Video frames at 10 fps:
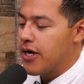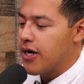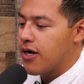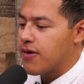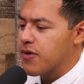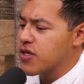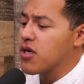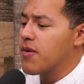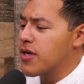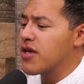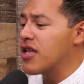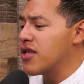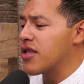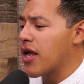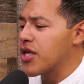Because, I mean,
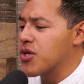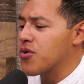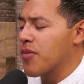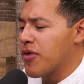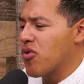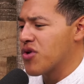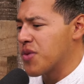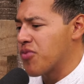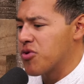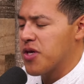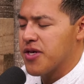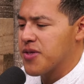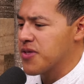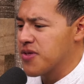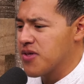in 92, I mean, there were some
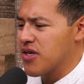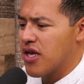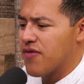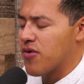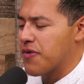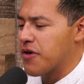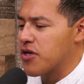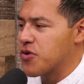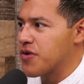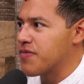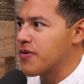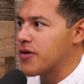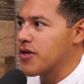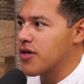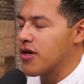protests kind of around the country,
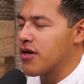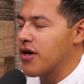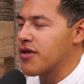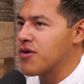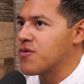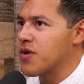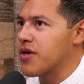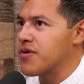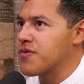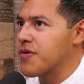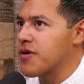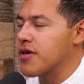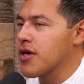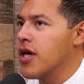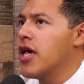but I don't
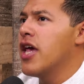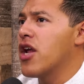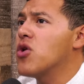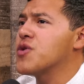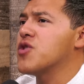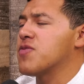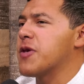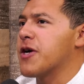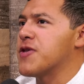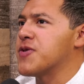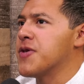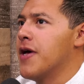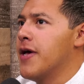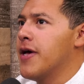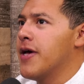think. And also just because,
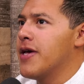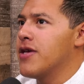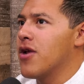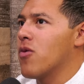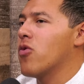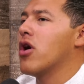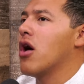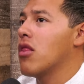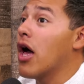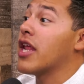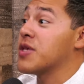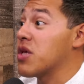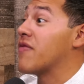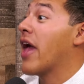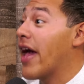you know, what a lot of
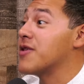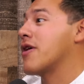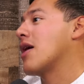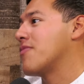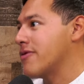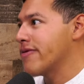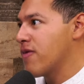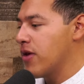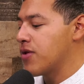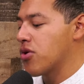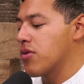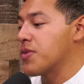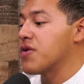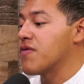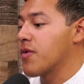stuff has happened in terms of